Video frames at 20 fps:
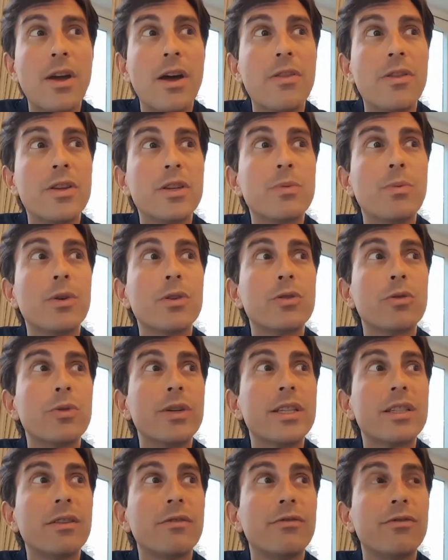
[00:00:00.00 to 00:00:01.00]
And this most
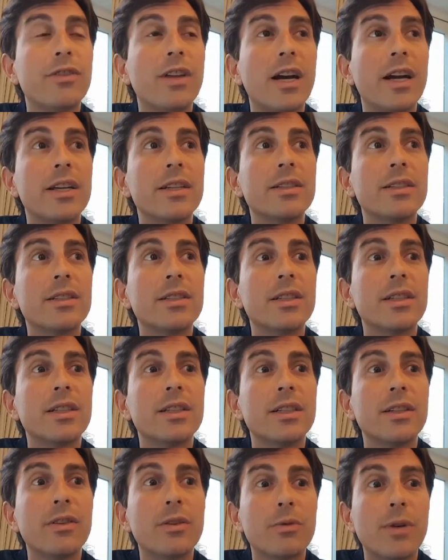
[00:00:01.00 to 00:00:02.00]
recent flight,
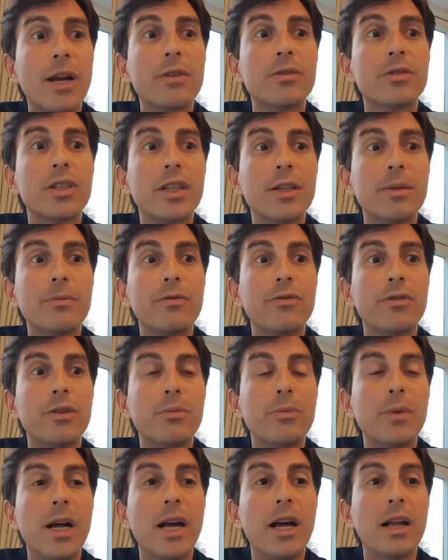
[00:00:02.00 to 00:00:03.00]
the round trip
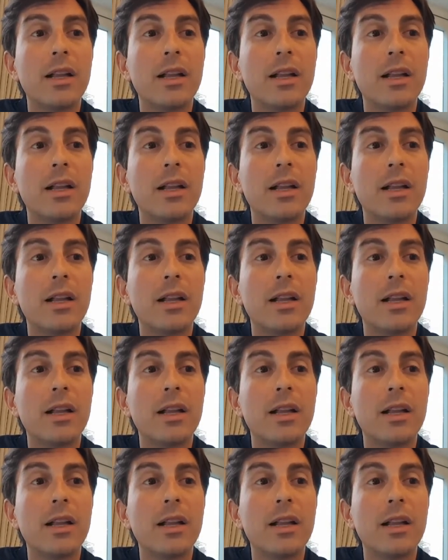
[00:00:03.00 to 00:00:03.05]
from